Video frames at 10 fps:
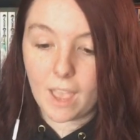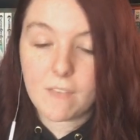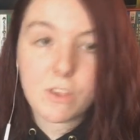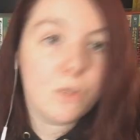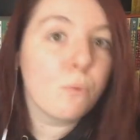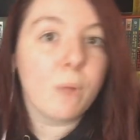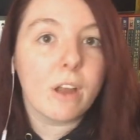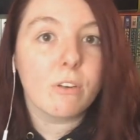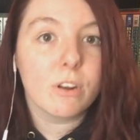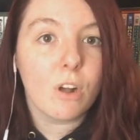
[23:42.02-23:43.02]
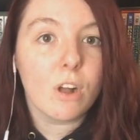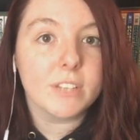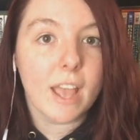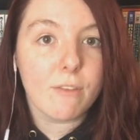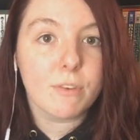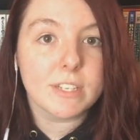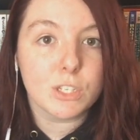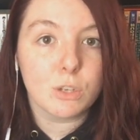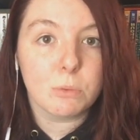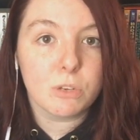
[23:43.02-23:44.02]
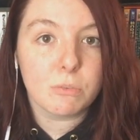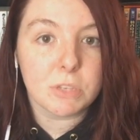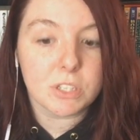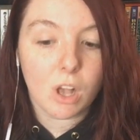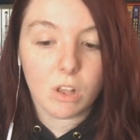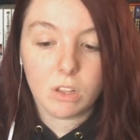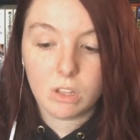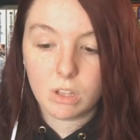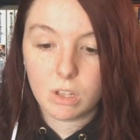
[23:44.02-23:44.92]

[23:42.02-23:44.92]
I've either read or unhauled every single book from this haul.